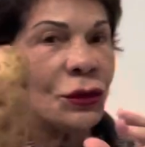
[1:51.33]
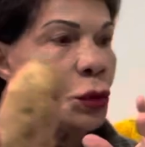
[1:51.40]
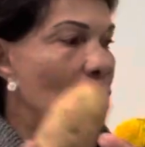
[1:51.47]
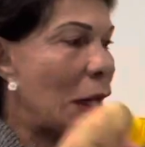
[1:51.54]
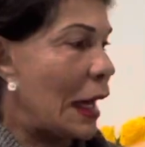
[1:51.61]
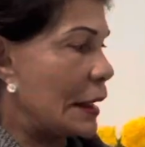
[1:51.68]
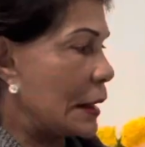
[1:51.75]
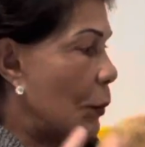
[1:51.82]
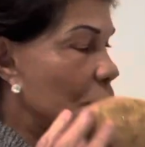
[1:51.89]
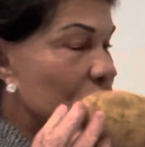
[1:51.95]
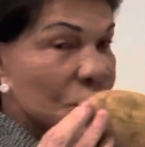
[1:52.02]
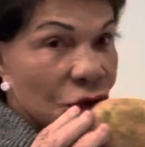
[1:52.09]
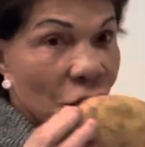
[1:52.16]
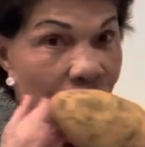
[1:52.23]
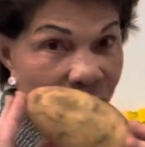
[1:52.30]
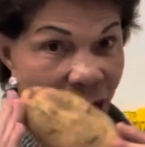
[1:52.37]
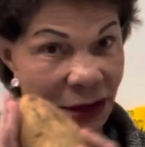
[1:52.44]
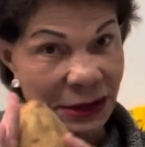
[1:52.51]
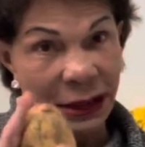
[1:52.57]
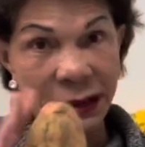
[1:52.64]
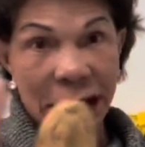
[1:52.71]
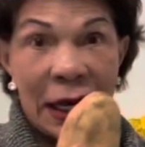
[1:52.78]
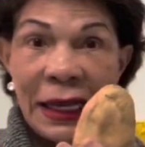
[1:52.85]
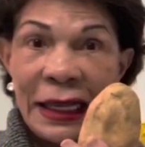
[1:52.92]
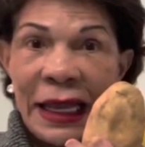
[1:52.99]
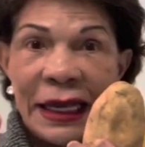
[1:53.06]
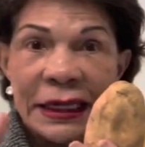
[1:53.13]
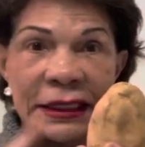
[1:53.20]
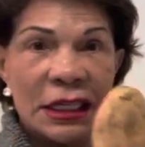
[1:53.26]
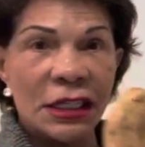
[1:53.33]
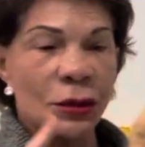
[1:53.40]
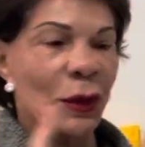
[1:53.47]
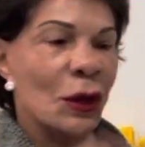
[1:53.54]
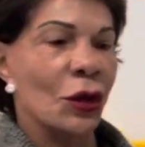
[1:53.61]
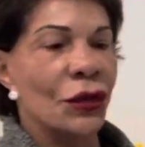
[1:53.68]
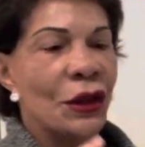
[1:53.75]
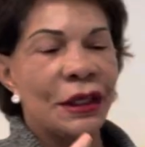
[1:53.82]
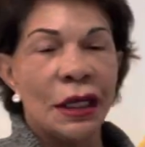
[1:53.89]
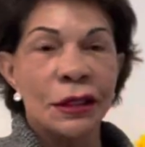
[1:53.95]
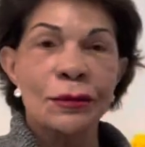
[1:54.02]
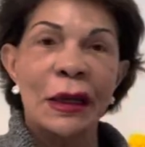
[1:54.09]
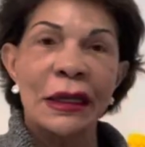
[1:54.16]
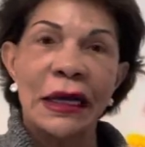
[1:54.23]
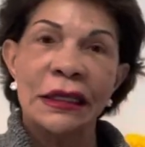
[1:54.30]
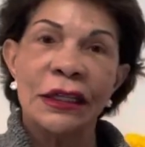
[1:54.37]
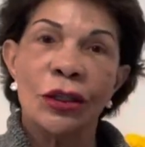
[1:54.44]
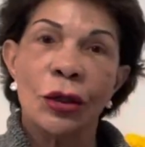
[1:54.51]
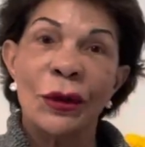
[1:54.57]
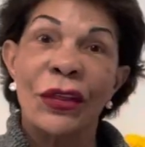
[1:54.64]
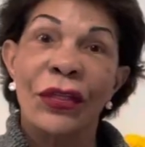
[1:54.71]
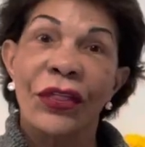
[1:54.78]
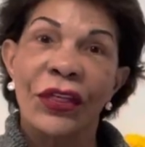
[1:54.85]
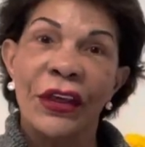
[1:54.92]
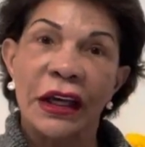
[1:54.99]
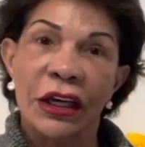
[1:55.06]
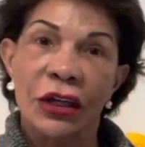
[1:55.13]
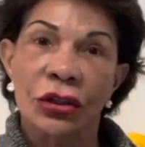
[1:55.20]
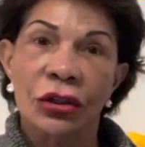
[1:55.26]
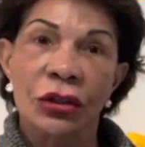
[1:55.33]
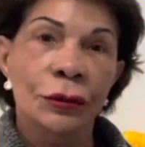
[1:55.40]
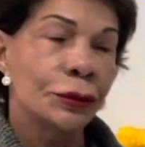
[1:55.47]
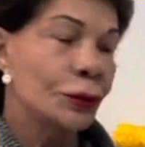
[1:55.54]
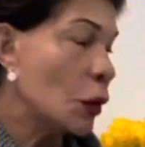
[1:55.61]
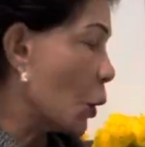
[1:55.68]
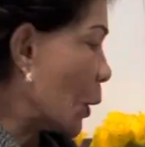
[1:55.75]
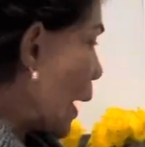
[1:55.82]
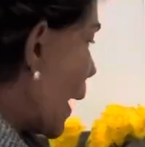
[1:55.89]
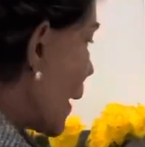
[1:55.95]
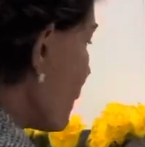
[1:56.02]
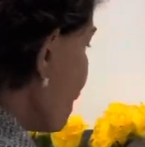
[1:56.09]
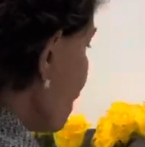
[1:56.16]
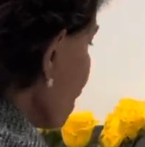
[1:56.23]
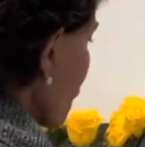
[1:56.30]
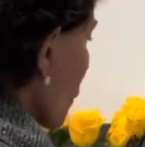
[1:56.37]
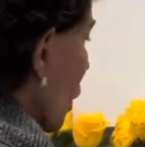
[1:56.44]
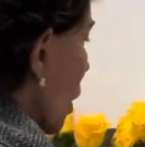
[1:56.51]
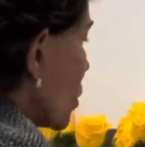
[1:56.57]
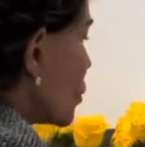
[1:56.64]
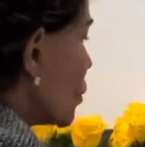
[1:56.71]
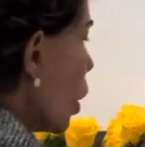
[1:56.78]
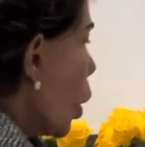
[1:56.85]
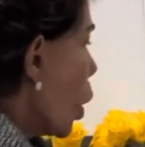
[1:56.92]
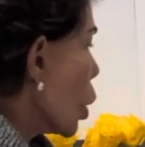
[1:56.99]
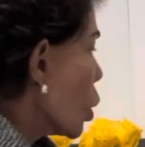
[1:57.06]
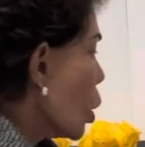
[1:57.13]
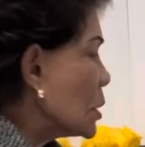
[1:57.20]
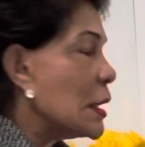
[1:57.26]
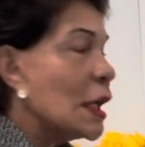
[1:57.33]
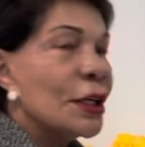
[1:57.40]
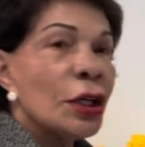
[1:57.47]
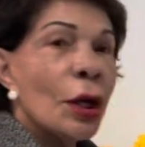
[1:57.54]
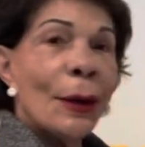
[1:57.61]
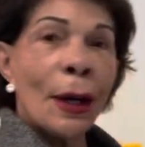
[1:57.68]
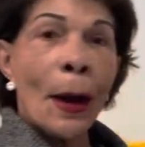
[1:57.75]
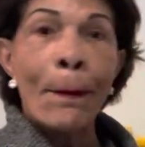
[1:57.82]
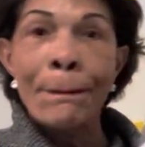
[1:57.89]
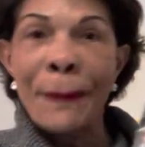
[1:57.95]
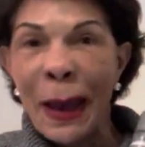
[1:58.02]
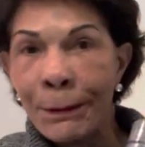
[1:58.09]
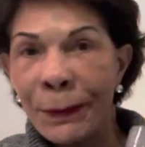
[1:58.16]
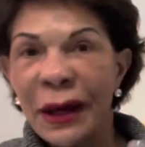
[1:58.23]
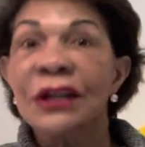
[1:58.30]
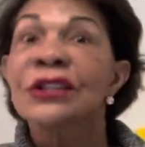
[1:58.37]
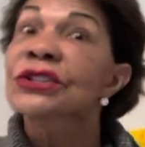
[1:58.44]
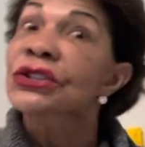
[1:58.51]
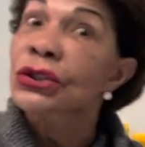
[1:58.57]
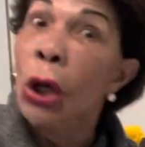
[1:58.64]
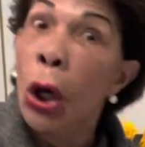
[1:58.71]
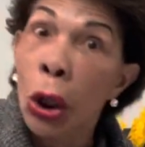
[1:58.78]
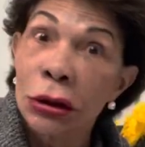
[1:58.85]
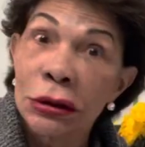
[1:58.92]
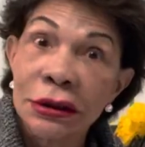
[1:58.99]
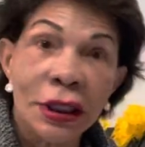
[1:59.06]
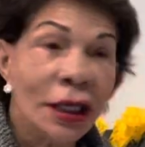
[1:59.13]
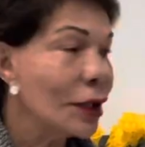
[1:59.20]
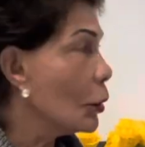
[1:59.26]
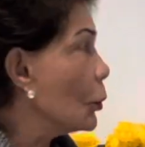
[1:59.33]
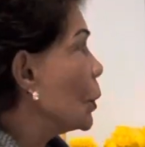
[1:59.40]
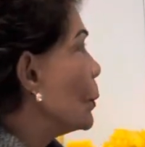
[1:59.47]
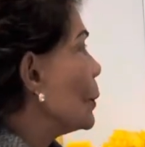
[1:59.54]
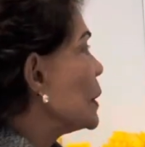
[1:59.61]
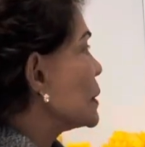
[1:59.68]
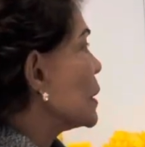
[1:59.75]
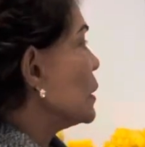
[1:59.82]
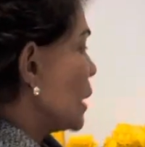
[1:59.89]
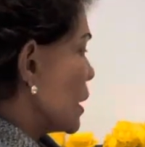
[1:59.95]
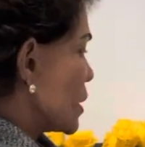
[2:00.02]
you like. So I like this because then it makes a little bit thicker, okay? So, of course, a little bit of pepper, salt. We're missing the